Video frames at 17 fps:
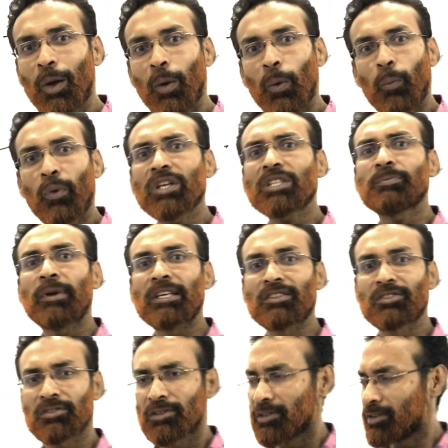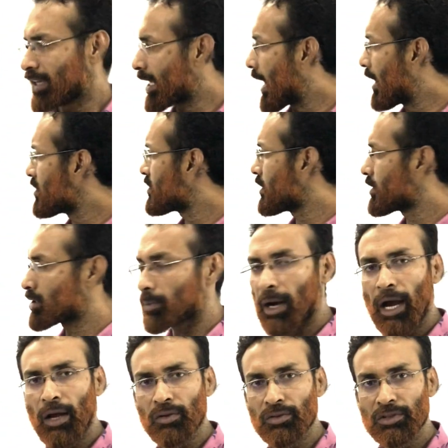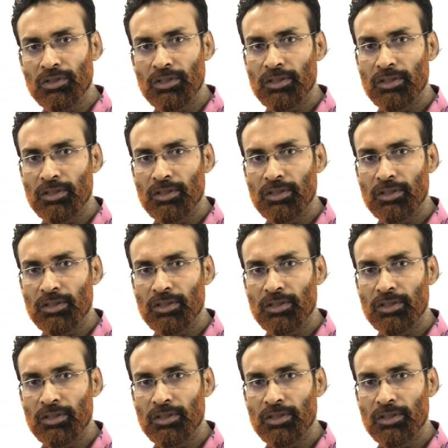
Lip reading: which means they consist of ions,